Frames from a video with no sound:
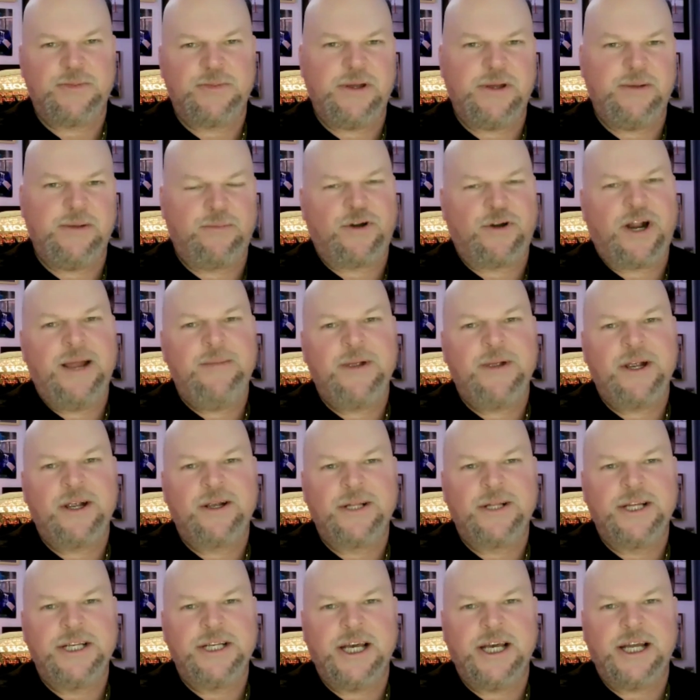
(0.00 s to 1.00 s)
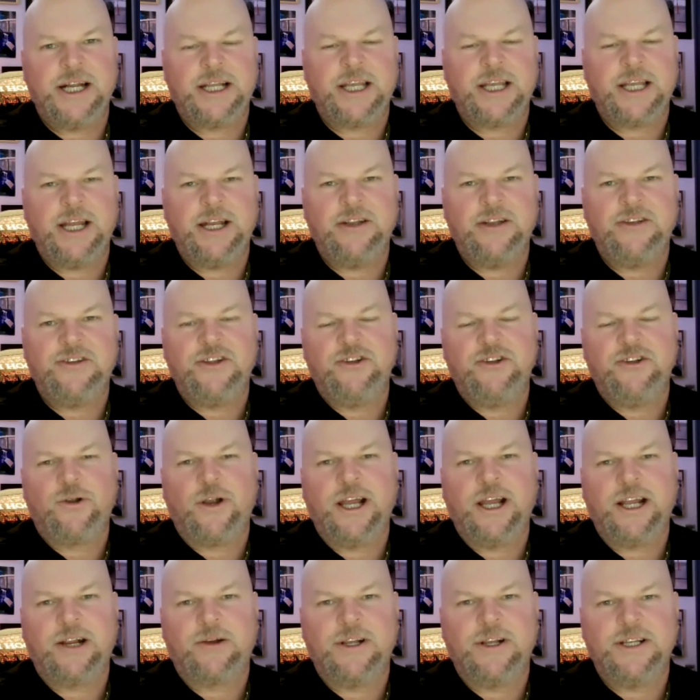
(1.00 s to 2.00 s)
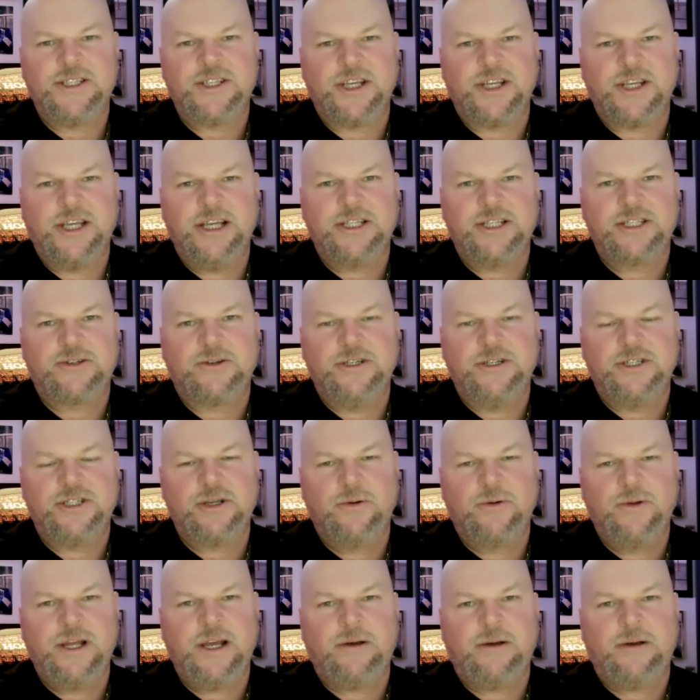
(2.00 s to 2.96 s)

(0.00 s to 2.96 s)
been primarily dedicated to drag racing history. So we